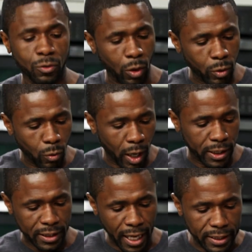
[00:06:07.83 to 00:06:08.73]
What we want
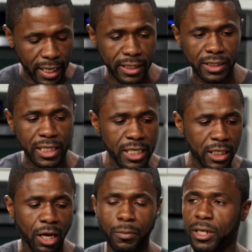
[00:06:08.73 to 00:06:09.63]
is that nice heat
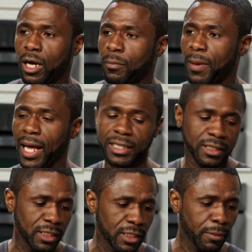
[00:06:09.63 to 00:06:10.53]
coming out,
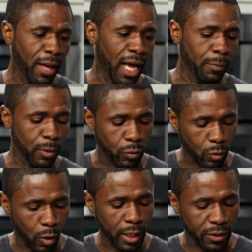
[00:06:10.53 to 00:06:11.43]
balancing in the back, but we
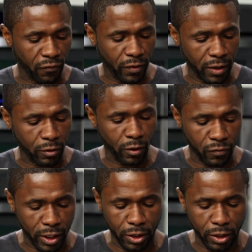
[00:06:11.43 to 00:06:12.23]
want the flavor of the